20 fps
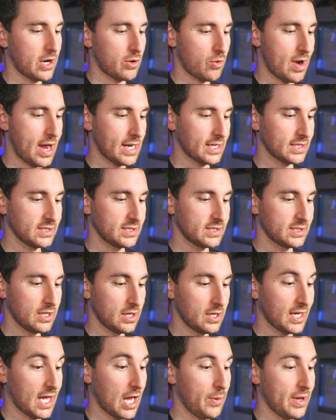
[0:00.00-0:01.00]
Rex.
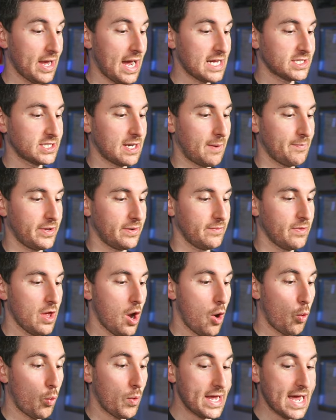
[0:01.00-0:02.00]
Okay, we got something.
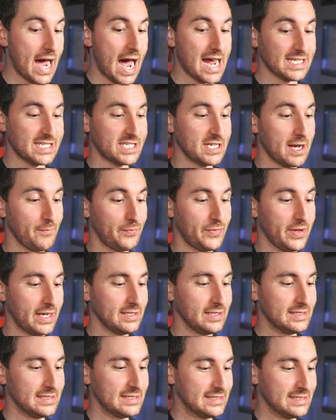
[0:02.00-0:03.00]
We got something.
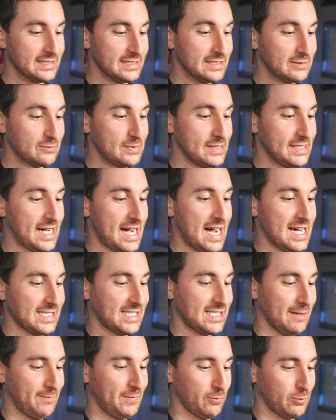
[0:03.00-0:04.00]
We got
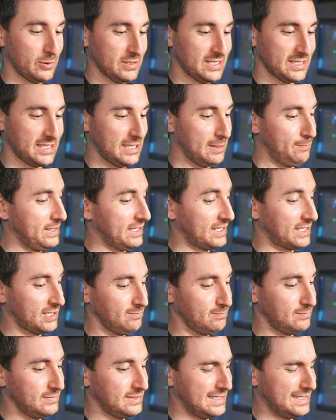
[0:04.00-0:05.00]
something. What's it gonna be?
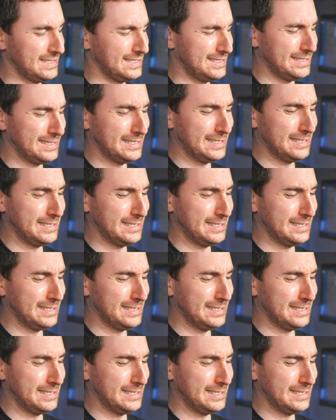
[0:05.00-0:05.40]
Come on,